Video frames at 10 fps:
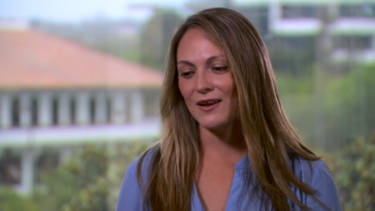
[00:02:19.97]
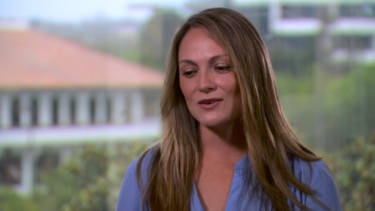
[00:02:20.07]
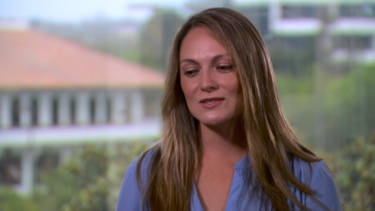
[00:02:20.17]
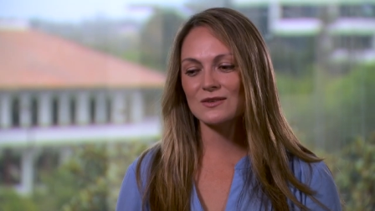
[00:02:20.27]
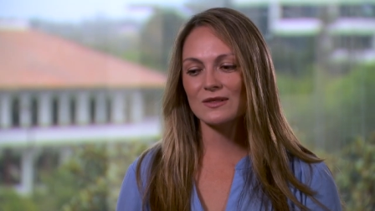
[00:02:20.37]
I
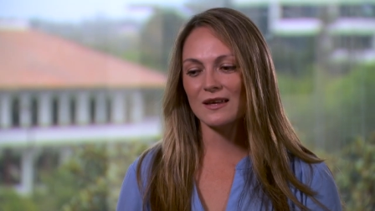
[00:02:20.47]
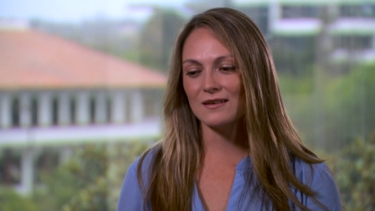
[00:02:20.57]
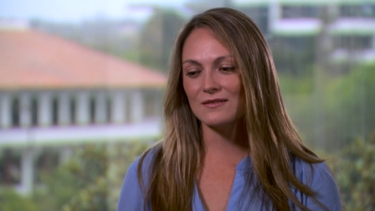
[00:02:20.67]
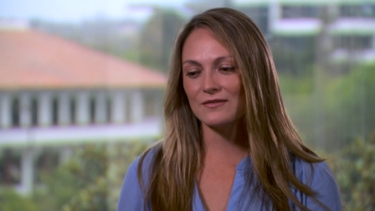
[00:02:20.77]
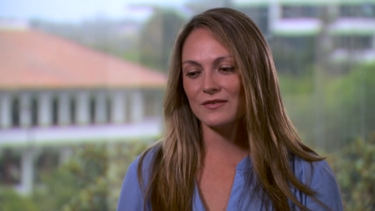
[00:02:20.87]
also
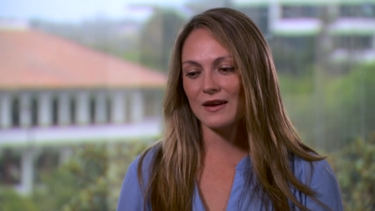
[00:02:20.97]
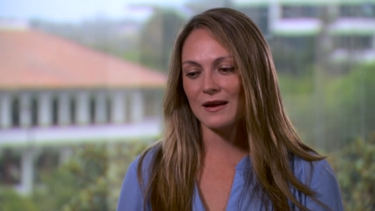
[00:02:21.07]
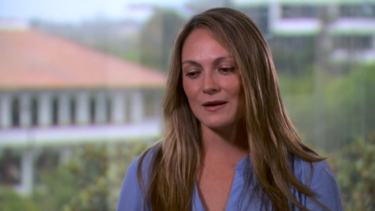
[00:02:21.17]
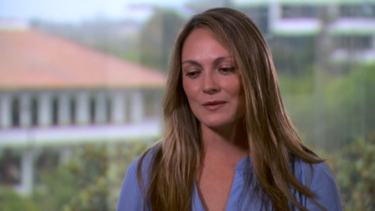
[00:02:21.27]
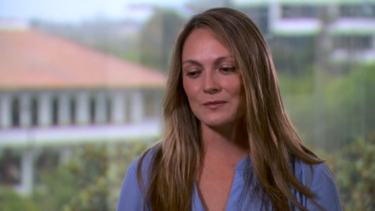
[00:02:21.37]
love
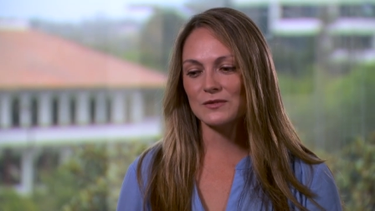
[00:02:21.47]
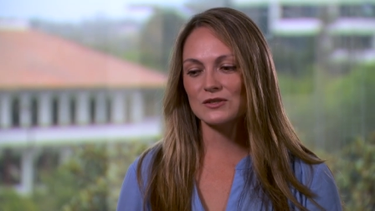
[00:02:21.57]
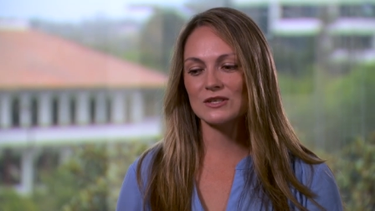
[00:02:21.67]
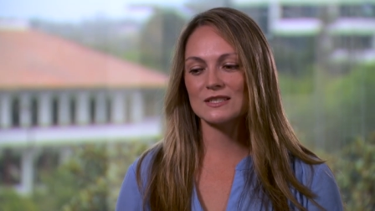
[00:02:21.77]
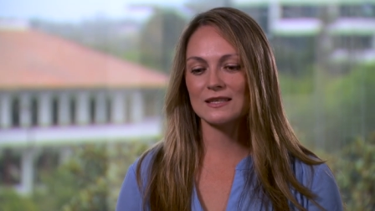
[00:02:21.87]
um,
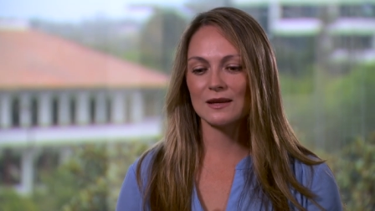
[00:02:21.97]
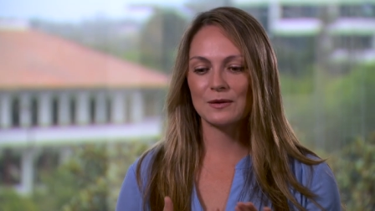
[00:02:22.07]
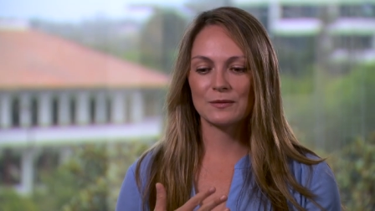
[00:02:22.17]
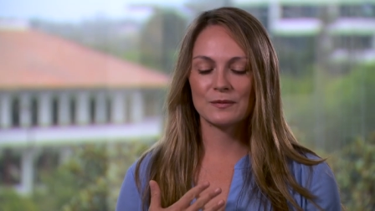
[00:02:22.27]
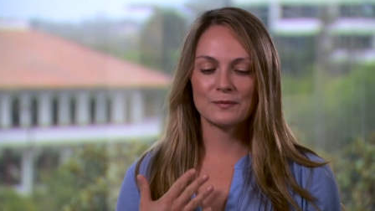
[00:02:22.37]
just
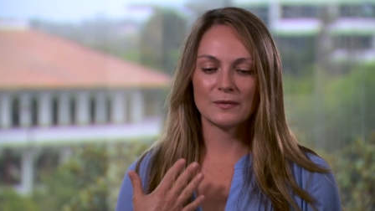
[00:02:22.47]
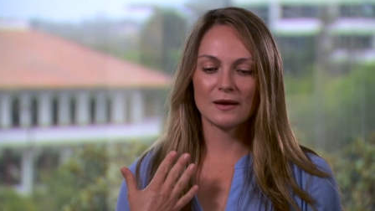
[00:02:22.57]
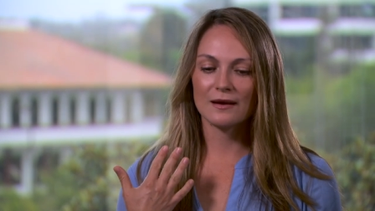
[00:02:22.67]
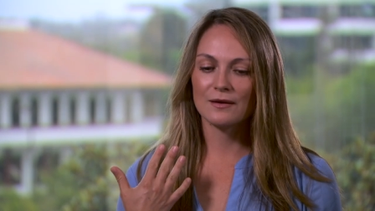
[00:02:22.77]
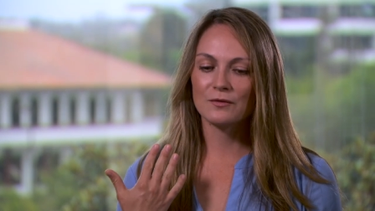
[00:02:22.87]
the
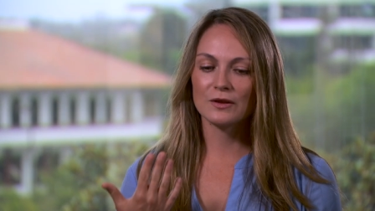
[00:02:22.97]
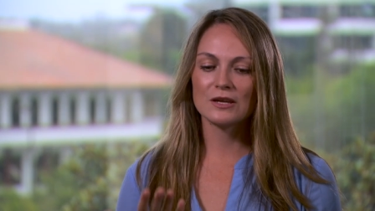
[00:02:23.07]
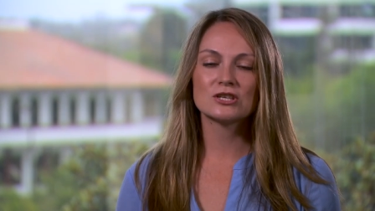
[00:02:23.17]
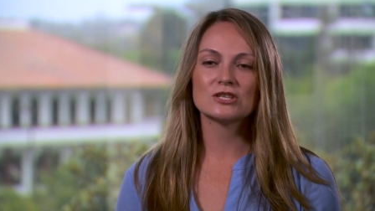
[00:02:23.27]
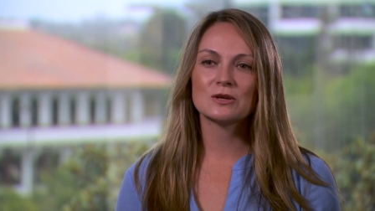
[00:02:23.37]
uh,
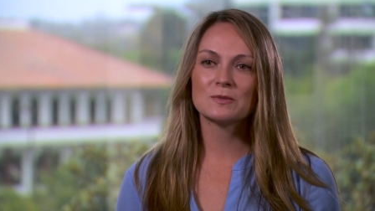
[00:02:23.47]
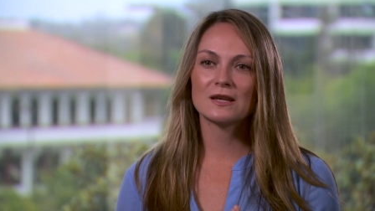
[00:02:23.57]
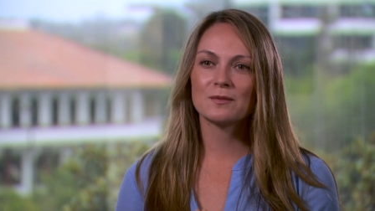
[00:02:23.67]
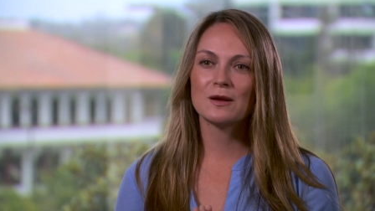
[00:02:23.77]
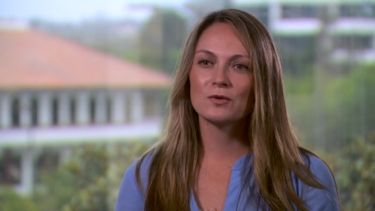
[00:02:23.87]
relationship
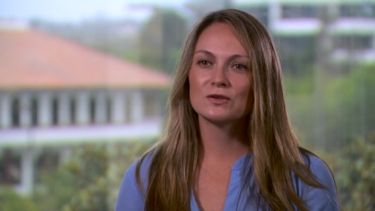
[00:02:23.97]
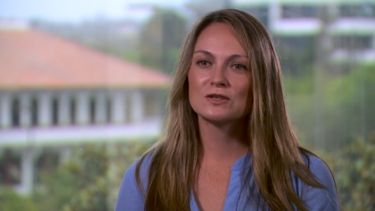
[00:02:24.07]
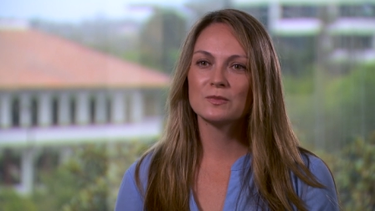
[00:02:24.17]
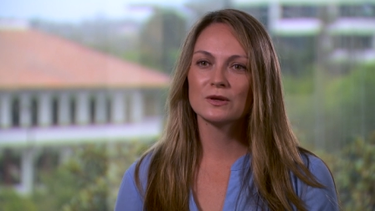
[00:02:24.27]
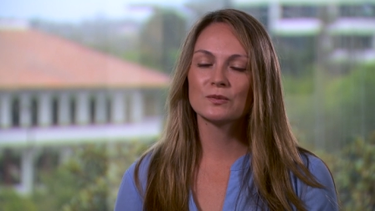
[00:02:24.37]
that I'm able
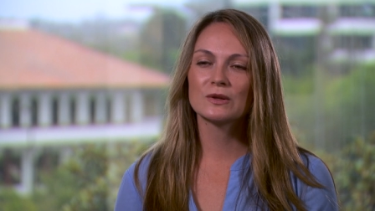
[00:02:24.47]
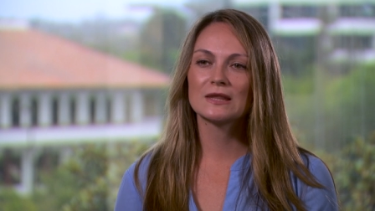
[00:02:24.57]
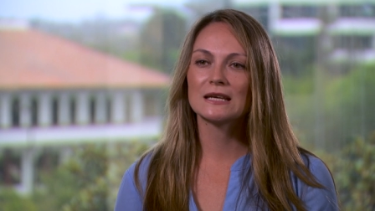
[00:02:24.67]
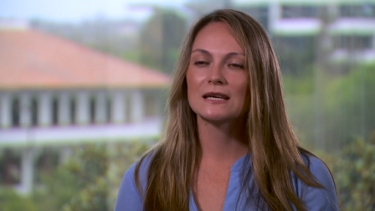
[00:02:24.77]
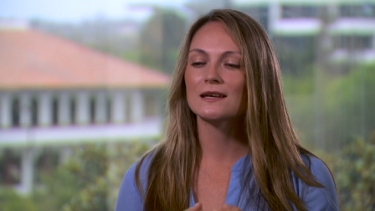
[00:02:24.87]
to build with
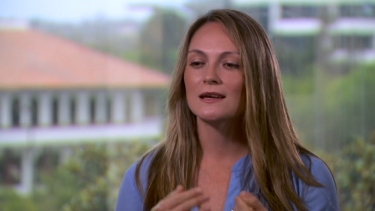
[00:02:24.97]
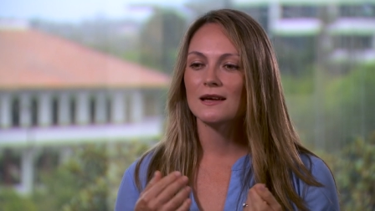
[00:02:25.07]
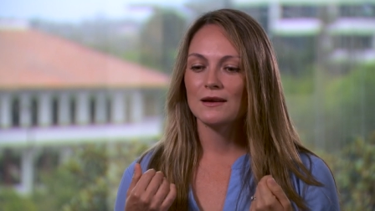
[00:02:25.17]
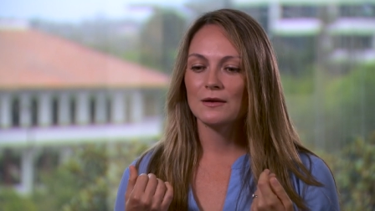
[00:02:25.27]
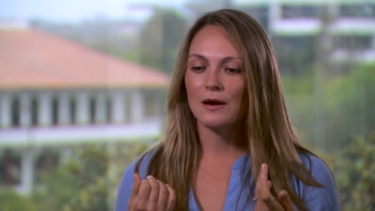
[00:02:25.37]
the
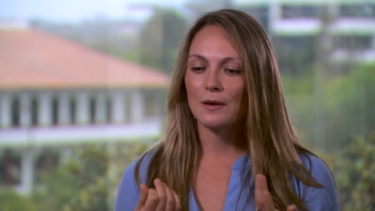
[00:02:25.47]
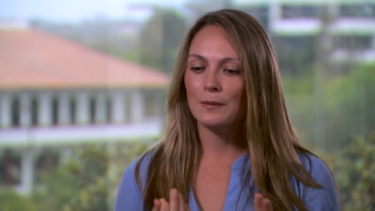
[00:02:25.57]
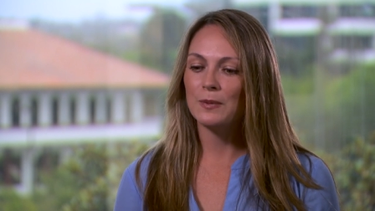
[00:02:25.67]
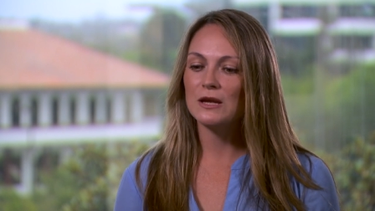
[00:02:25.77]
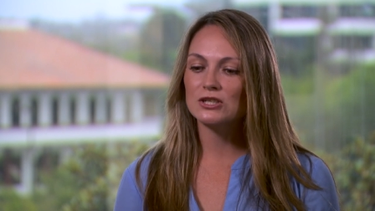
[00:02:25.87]
uh,
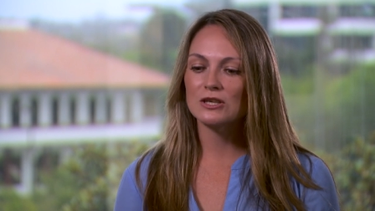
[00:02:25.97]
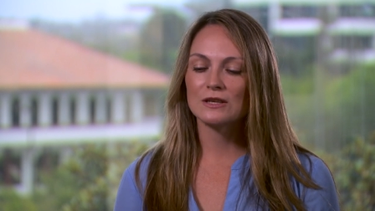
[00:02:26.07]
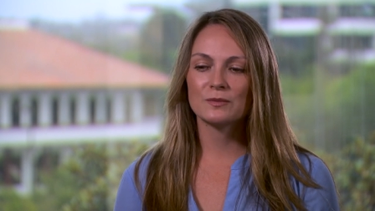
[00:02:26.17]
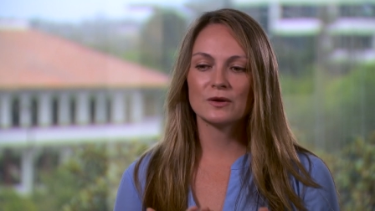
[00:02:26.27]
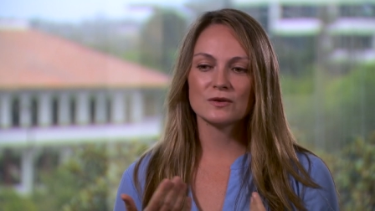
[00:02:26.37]

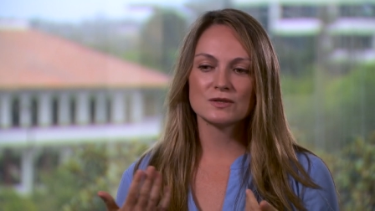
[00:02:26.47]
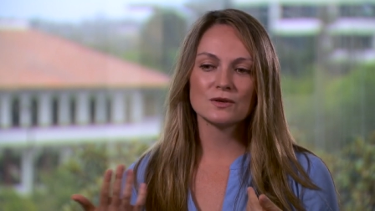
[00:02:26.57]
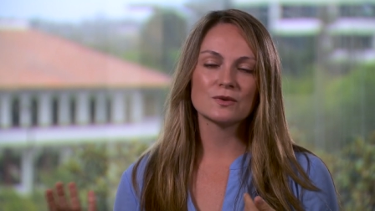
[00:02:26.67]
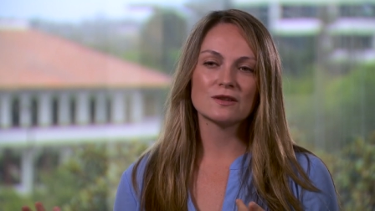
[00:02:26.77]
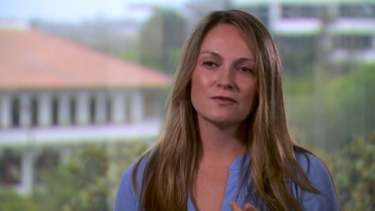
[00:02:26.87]
patient, but
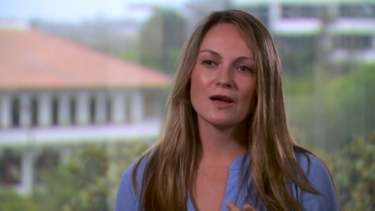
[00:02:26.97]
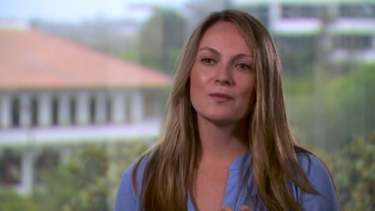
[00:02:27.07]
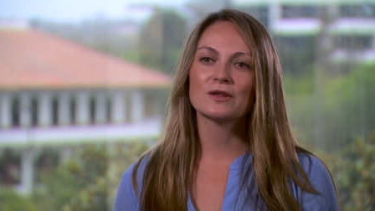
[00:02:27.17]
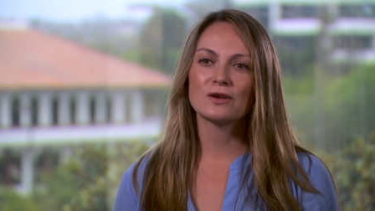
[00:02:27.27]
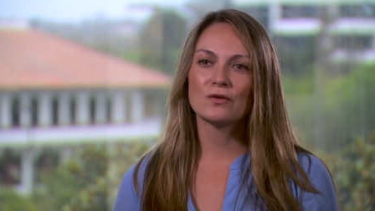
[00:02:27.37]
also with the
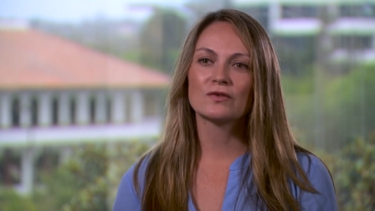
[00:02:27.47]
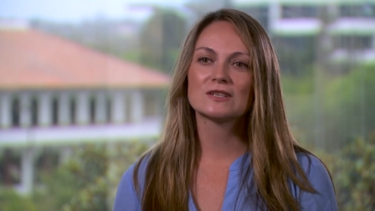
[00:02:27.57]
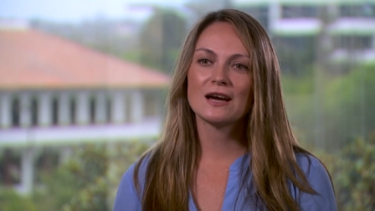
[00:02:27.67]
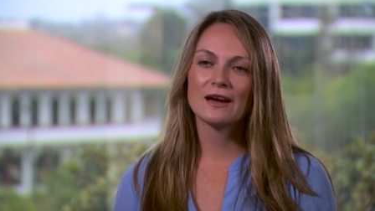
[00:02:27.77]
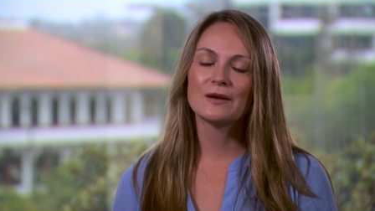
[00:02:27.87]
family over
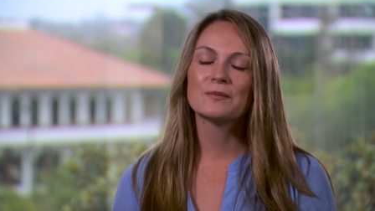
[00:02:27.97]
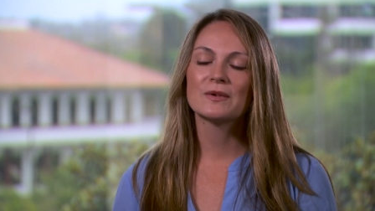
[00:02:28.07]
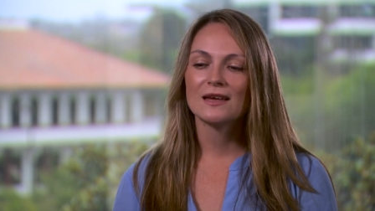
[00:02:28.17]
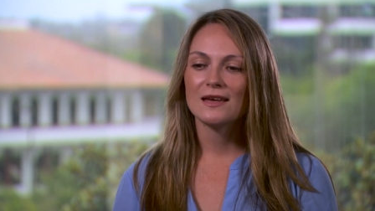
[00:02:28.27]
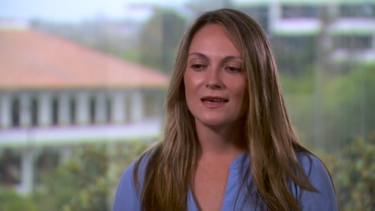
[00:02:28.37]
time.